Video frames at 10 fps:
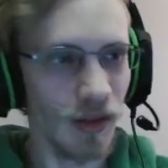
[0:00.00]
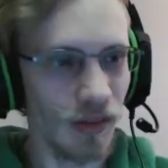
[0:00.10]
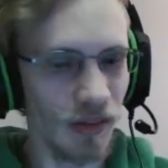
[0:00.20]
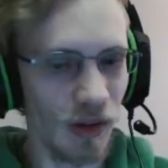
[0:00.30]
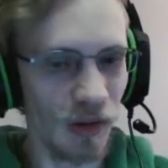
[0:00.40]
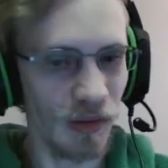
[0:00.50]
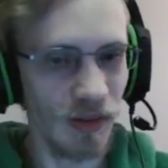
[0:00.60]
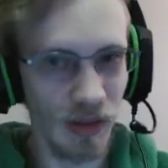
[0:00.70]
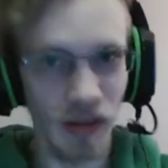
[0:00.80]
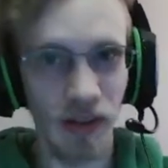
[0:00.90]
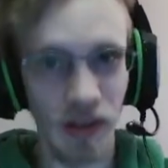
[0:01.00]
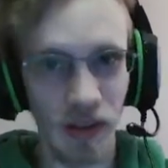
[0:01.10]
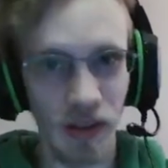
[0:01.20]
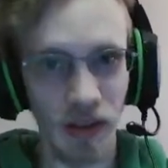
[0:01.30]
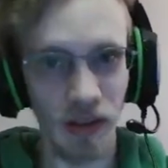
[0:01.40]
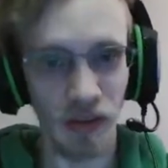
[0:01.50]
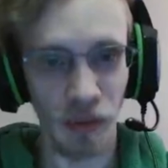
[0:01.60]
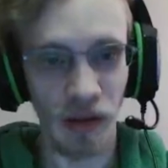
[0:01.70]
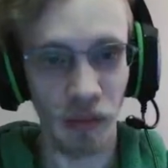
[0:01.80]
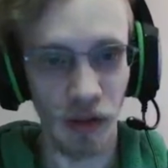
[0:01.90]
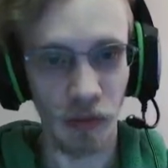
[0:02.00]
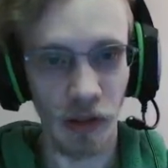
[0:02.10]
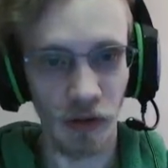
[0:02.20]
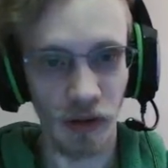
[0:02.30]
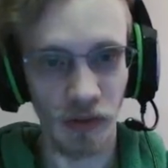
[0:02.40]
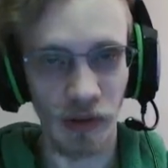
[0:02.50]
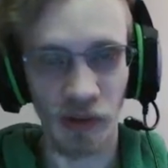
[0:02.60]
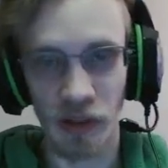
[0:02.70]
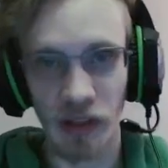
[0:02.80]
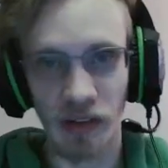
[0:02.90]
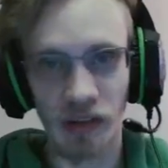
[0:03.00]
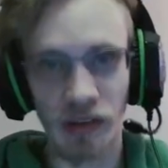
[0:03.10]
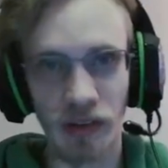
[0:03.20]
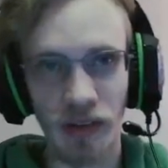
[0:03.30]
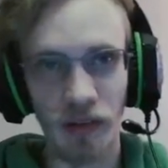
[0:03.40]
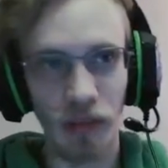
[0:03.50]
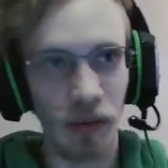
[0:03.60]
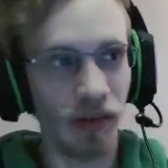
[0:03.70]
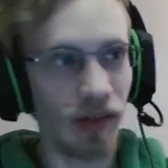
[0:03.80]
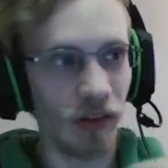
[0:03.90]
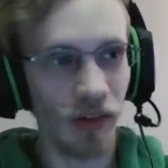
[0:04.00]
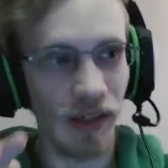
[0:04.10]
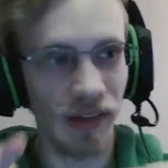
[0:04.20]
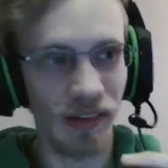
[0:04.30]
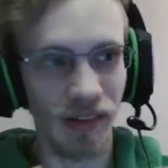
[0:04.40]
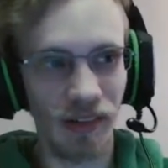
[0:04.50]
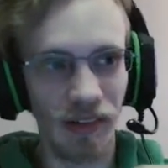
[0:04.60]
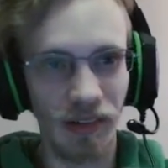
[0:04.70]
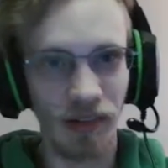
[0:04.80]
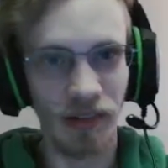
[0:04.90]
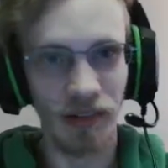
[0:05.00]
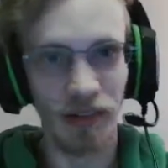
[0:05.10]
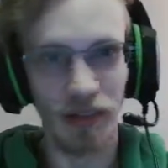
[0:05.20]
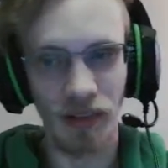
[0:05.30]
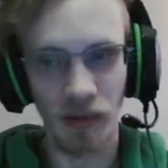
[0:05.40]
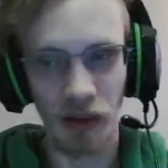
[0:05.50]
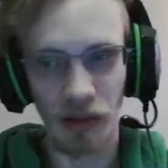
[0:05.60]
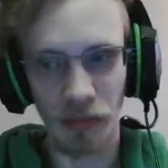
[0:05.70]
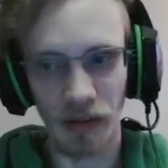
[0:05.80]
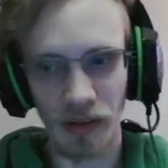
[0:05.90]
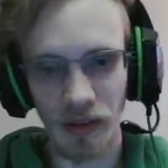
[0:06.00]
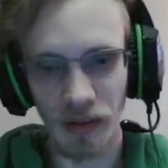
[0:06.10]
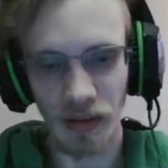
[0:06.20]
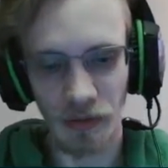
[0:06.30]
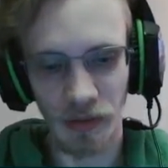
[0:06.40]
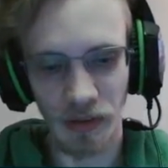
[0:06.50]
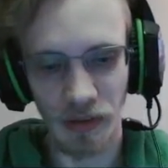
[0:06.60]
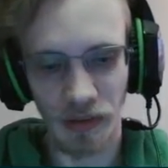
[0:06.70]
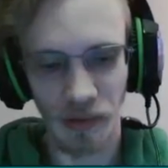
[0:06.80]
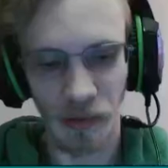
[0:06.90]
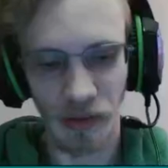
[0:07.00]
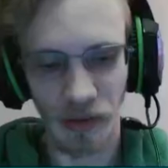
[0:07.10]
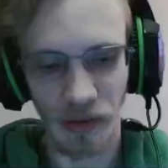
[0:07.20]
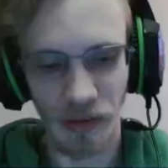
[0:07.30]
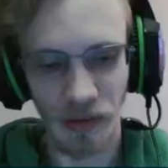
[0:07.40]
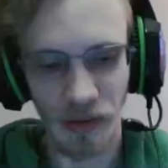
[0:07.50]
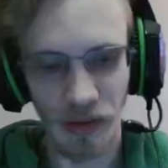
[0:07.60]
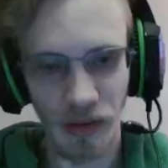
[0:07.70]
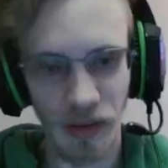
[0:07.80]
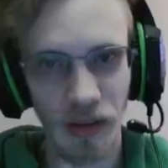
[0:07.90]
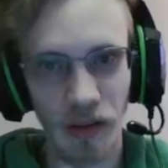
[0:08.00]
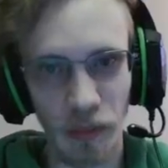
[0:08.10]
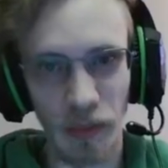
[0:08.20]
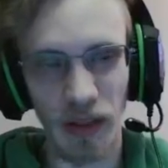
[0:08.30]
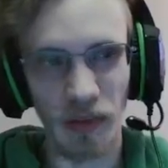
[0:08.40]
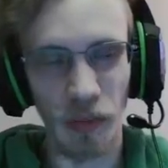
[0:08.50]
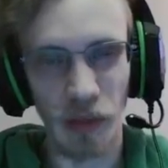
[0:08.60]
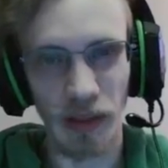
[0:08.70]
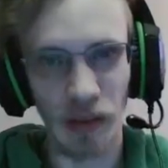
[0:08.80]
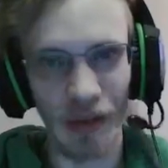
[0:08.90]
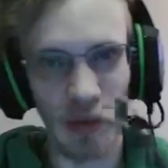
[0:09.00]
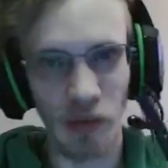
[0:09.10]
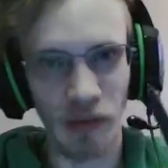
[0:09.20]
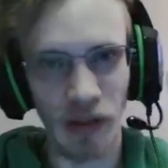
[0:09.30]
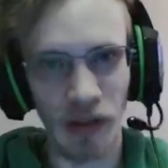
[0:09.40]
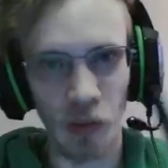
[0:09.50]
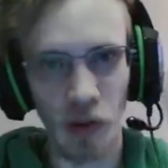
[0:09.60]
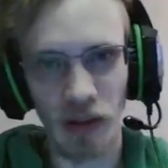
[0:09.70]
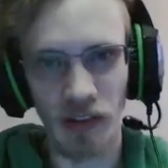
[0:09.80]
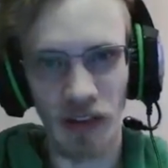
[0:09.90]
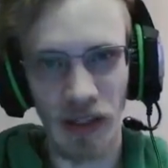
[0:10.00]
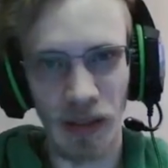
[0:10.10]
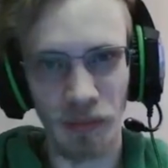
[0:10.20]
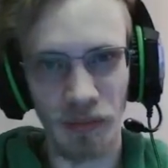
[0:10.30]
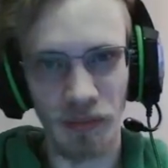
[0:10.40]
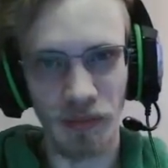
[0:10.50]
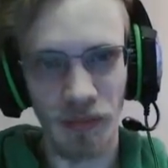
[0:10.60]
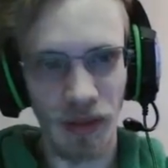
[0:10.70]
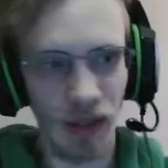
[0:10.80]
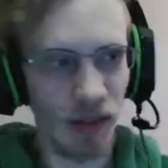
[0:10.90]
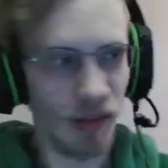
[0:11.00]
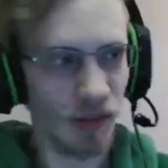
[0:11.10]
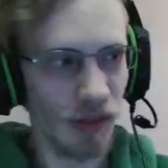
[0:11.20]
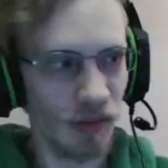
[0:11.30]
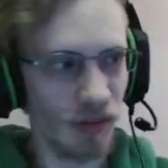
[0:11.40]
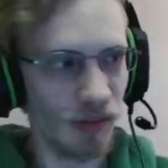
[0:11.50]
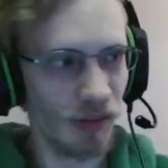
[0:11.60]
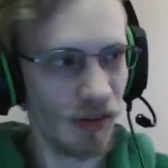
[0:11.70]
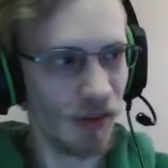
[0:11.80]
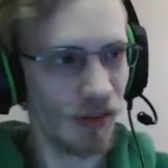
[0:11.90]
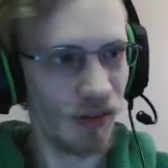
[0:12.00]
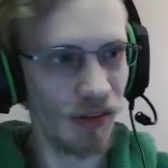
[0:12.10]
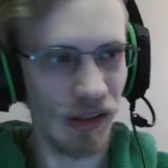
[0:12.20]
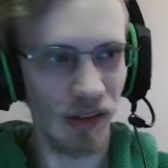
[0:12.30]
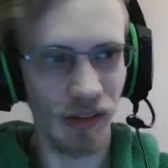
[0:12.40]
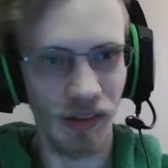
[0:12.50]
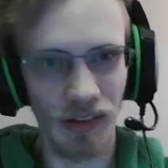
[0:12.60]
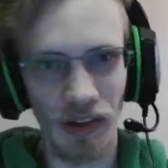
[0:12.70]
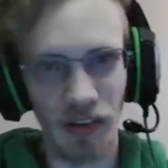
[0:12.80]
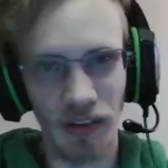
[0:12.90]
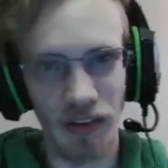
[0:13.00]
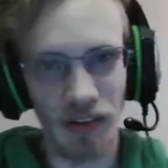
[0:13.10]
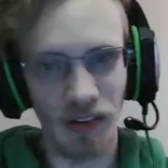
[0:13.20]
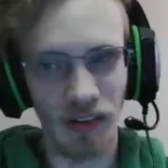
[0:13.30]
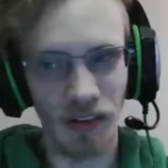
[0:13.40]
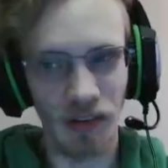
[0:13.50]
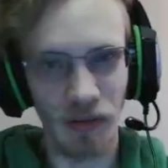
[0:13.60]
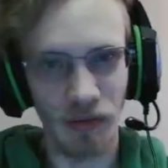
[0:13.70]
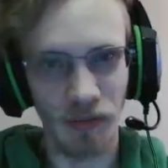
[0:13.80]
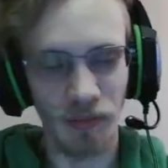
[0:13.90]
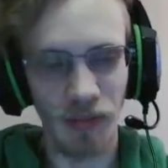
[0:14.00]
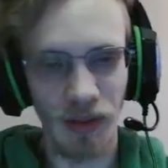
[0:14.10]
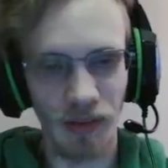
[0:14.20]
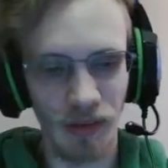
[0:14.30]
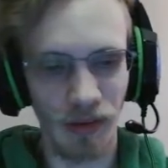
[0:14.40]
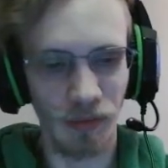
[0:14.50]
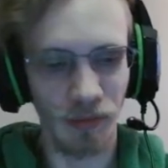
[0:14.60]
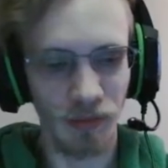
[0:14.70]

So it's gonna be a big project. So I just wanted to maybe let you guys in a little development of it, so we can. It's probably gonna be more of a work time kind of session and needing suggestions and stuff. So